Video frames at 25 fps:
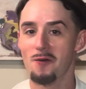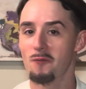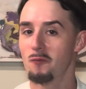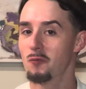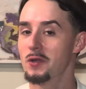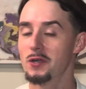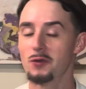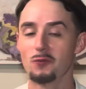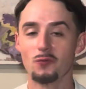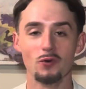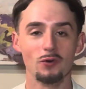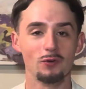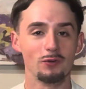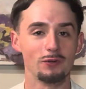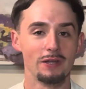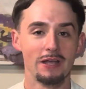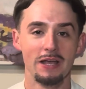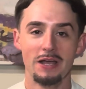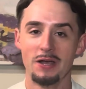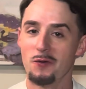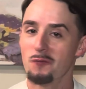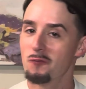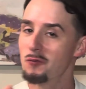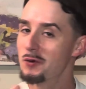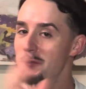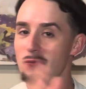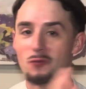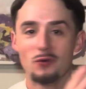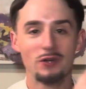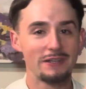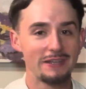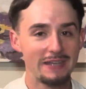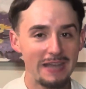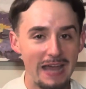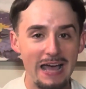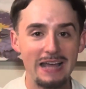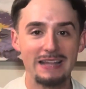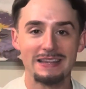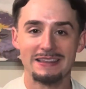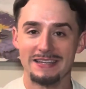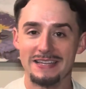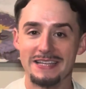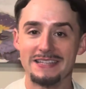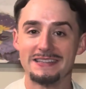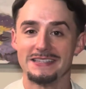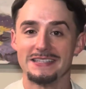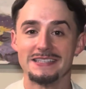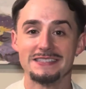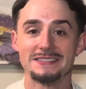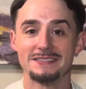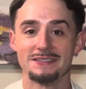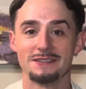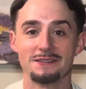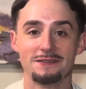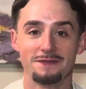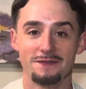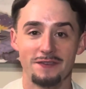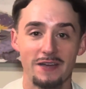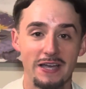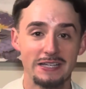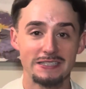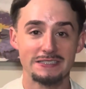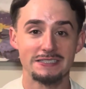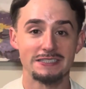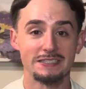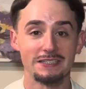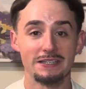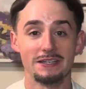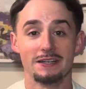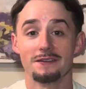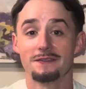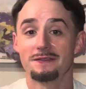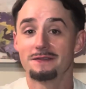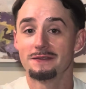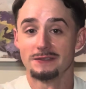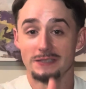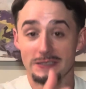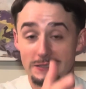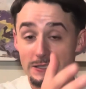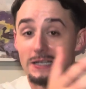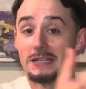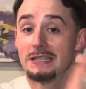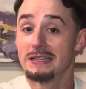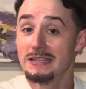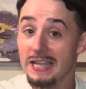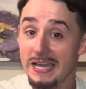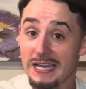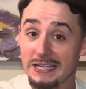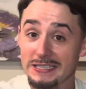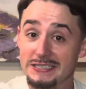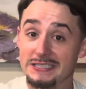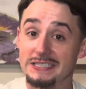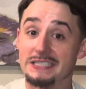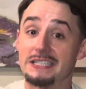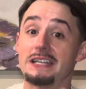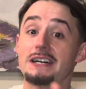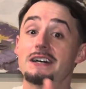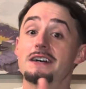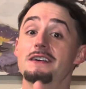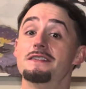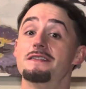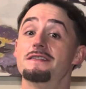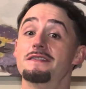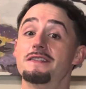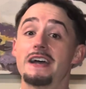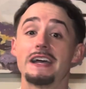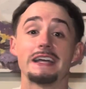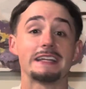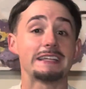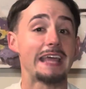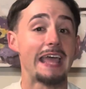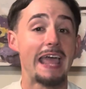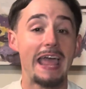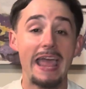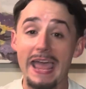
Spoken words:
We will not let this election affect